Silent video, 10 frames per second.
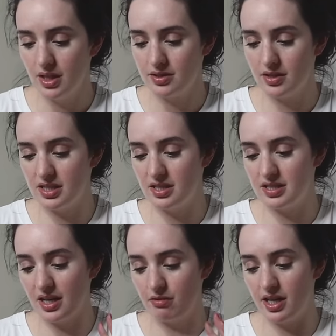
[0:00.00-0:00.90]
So this is
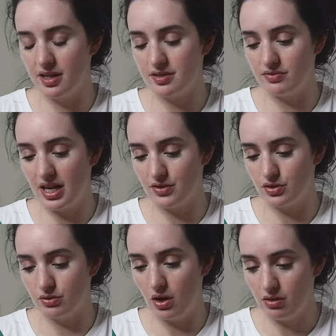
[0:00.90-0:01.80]
ingredients of
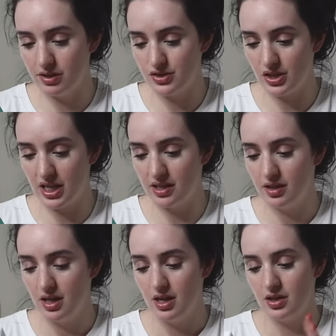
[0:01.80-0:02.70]
natural
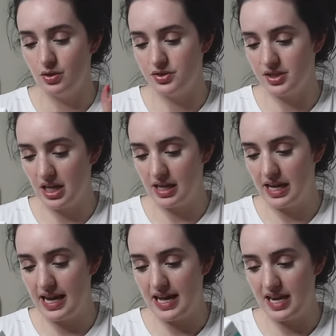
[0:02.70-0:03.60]
origin, your
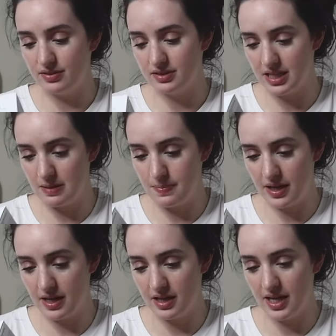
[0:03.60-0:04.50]
skincare a level
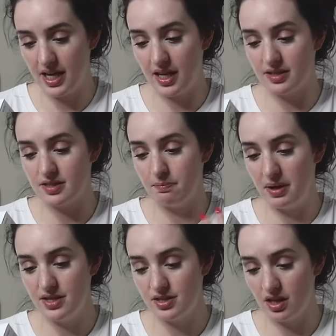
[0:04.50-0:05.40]
deeper. It's
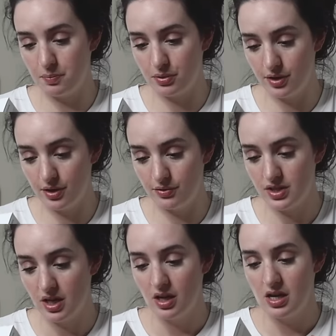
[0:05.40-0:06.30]
PETA
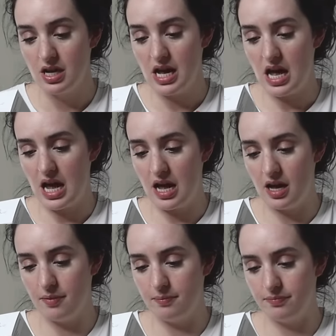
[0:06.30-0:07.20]
approved,
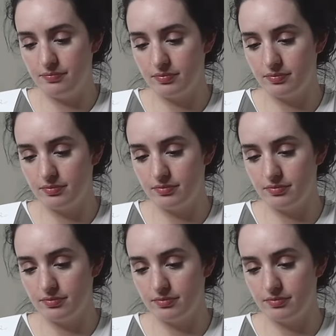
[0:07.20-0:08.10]
made
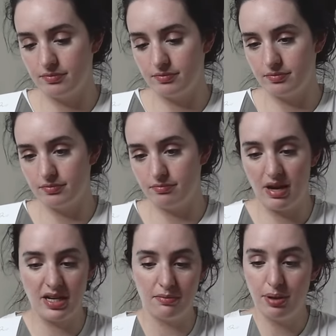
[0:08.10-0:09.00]

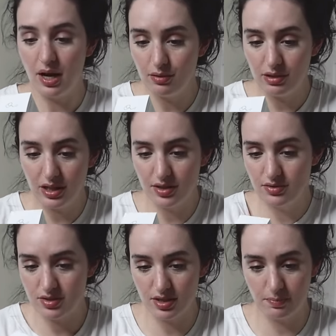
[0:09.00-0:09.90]
in
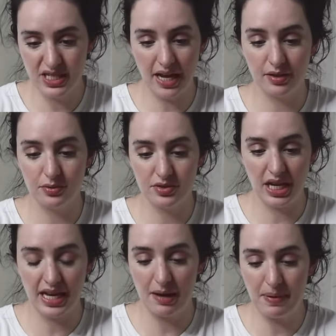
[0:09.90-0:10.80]
Poland, botanical
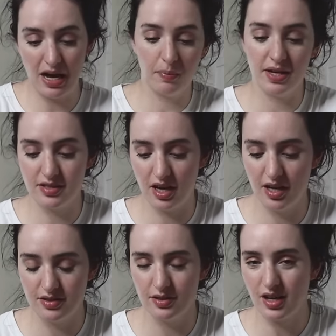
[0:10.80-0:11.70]
skincare powered by
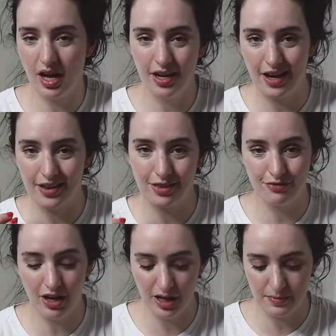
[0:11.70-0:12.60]
science. It's kind of like the
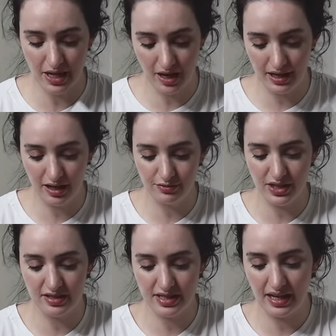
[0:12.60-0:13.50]
vibe that I love
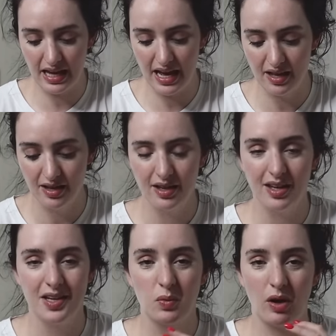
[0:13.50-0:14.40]
in skincare,
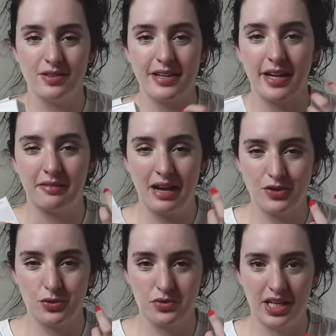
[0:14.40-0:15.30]
where it's like
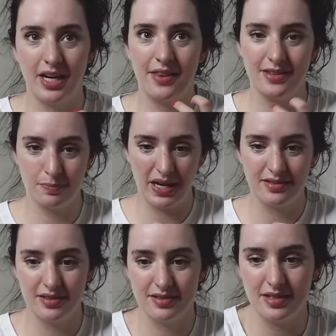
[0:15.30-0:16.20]
natural skincare that's
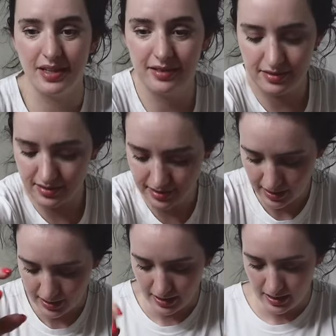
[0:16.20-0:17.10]
based in science.
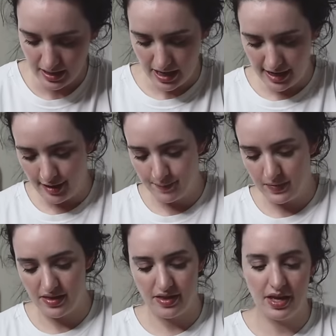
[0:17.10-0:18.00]

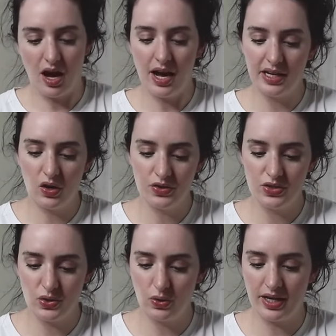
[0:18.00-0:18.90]
And then the eye
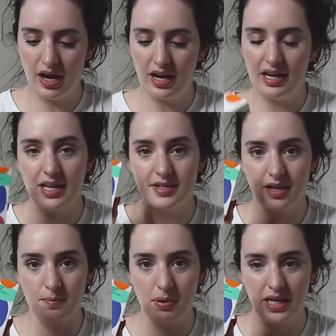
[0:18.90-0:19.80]
contour and
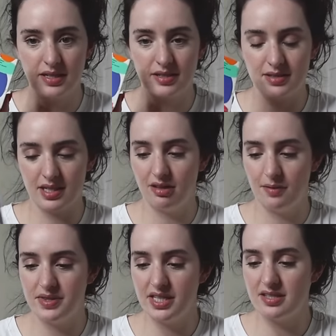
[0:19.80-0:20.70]
eyelid complete
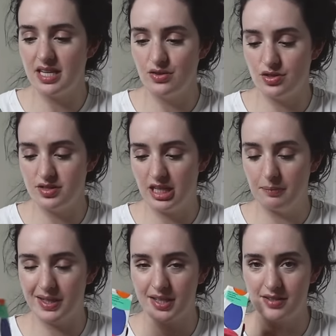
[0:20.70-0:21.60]
serum. This is
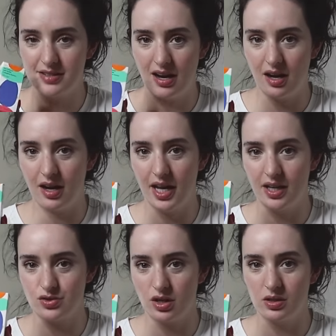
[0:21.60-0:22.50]
interesting because
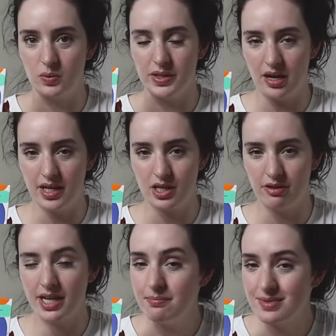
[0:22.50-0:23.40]
I struggle with eye
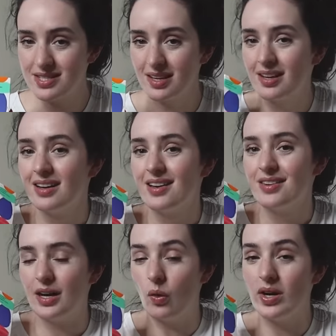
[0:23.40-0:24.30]
creams.
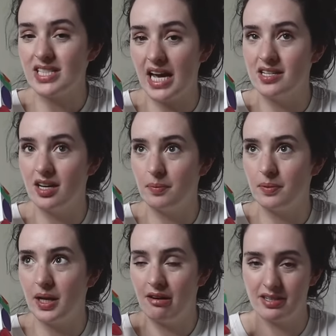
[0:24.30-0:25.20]
They always end up
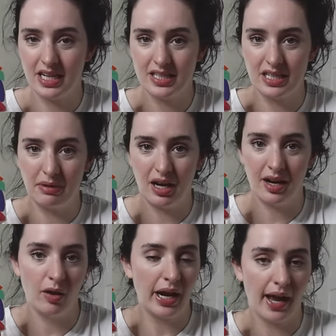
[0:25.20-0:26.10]
irritating my
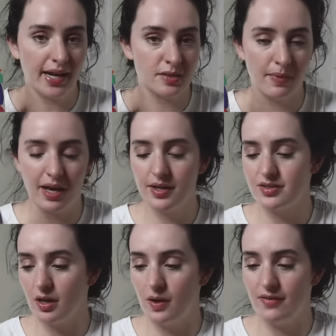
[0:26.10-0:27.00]
eye. I get eczema.
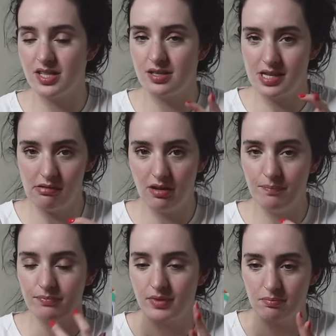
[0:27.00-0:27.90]
So if it's a
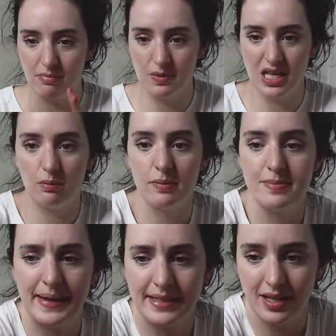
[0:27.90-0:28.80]
serum, maybe that would
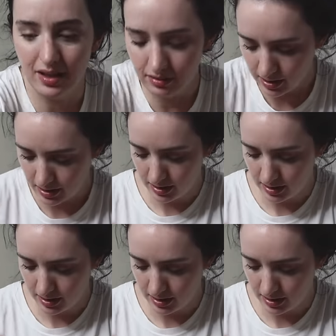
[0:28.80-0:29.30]
be better.